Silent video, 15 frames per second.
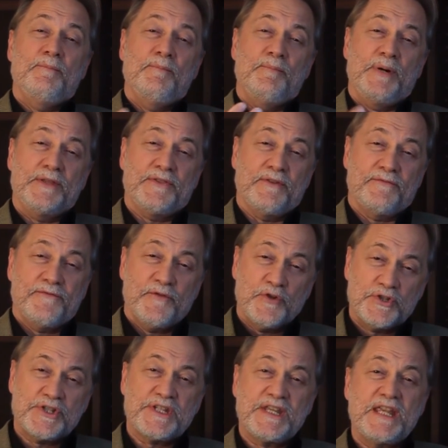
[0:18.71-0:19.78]
but the
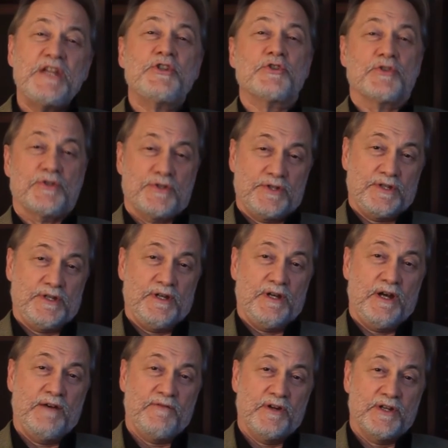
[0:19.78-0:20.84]
first teachers
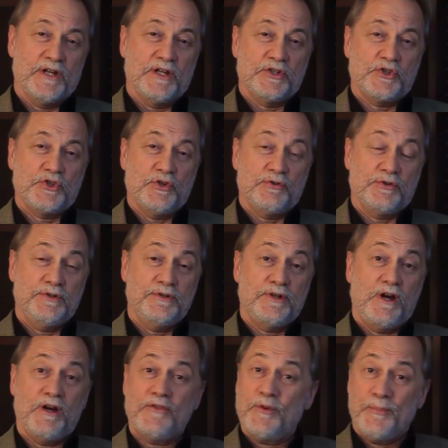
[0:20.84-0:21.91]
of our young children
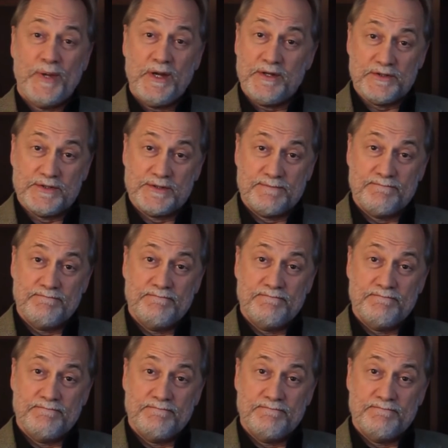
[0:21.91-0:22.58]
are their parents